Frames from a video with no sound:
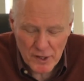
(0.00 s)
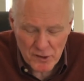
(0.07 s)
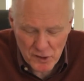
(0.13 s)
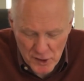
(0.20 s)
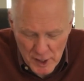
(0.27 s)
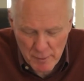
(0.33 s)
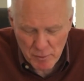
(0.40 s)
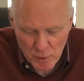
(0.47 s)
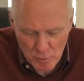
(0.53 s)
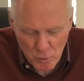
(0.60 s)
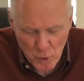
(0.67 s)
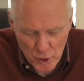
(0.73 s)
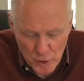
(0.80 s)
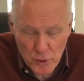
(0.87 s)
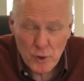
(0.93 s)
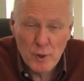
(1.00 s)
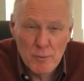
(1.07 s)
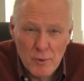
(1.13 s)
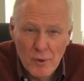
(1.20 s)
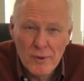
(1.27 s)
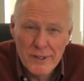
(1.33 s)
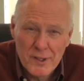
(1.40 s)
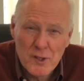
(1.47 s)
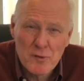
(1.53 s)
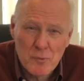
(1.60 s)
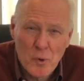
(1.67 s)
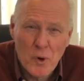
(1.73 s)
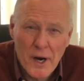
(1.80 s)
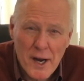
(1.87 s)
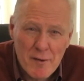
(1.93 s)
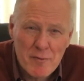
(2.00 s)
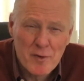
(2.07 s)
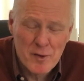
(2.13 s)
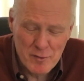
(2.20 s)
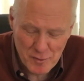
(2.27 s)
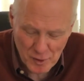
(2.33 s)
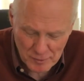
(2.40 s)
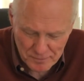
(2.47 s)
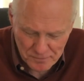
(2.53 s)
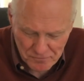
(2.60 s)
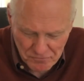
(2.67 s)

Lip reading: that's deeper and more durable is more effortful.